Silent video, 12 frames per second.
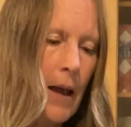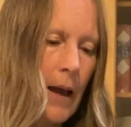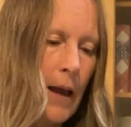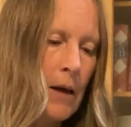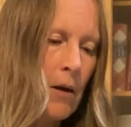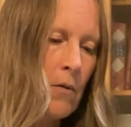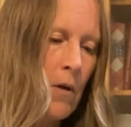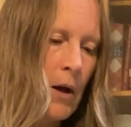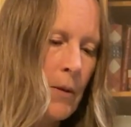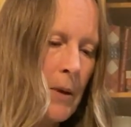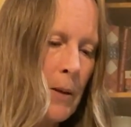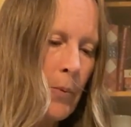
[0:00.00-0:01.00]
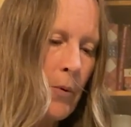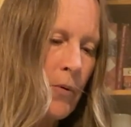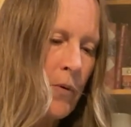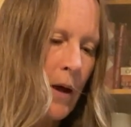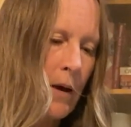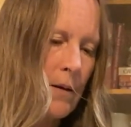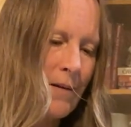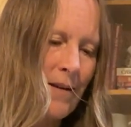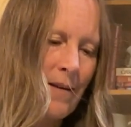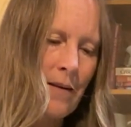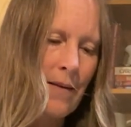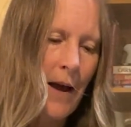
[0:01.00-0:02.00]
And a lot of people that
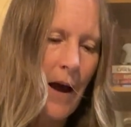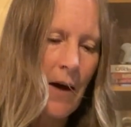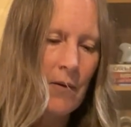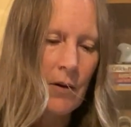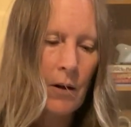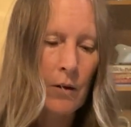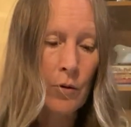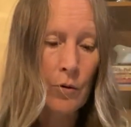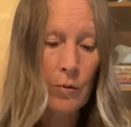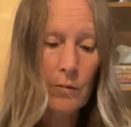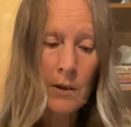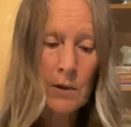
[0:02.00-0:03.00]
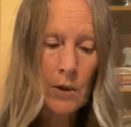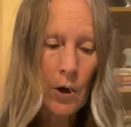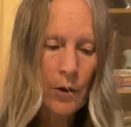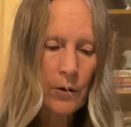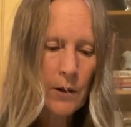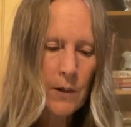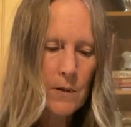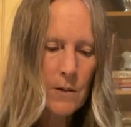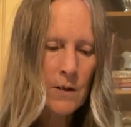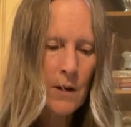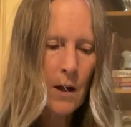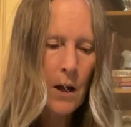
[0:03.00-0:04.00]
think that they have a gluten
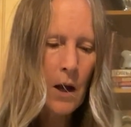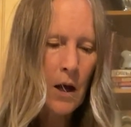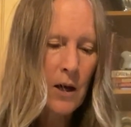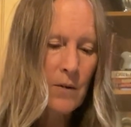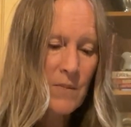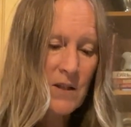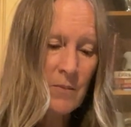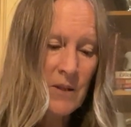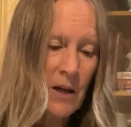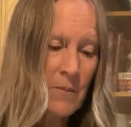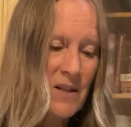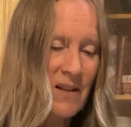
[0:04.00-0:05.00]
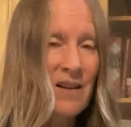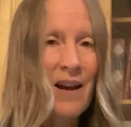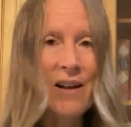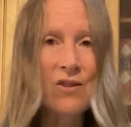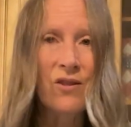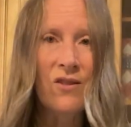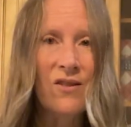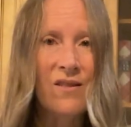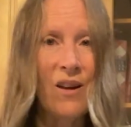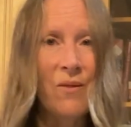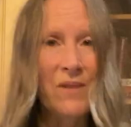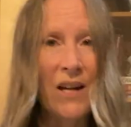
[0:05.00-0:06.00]
intolerance, sometimes it can actually just
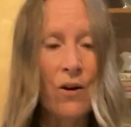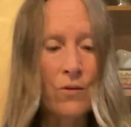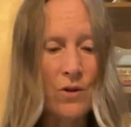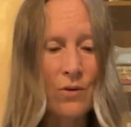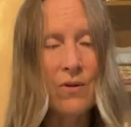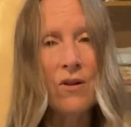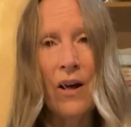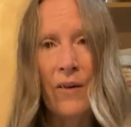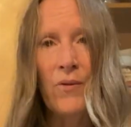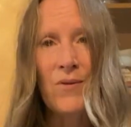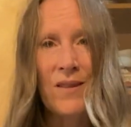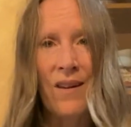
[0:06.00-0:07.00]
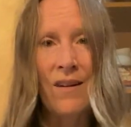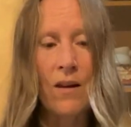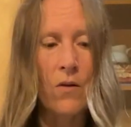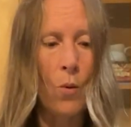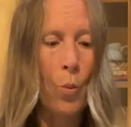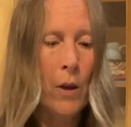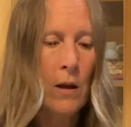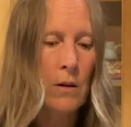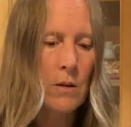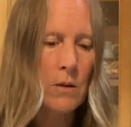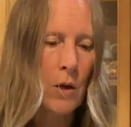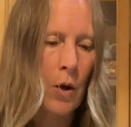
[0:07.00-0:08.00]
come down to the glyphosate in the
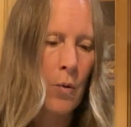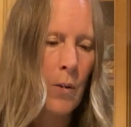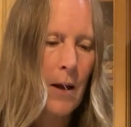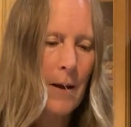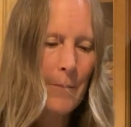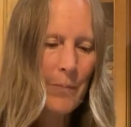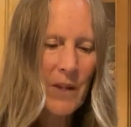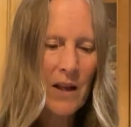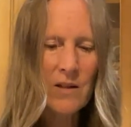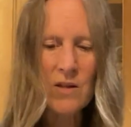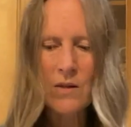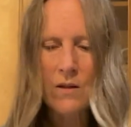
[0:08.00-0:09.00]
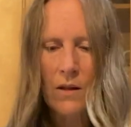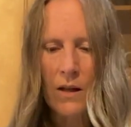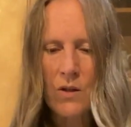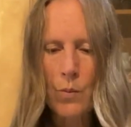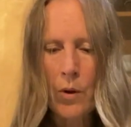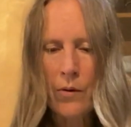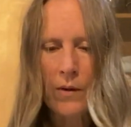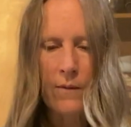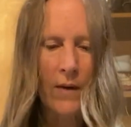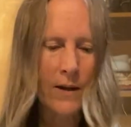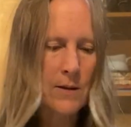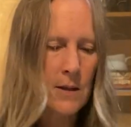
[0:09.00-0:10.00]
wheat. So it's worth
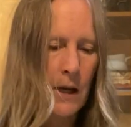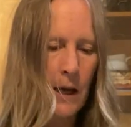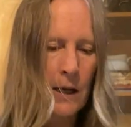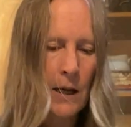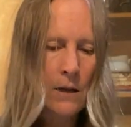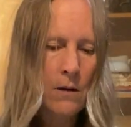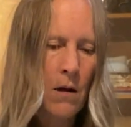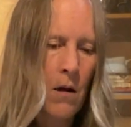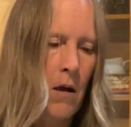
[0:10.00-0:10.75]
investigating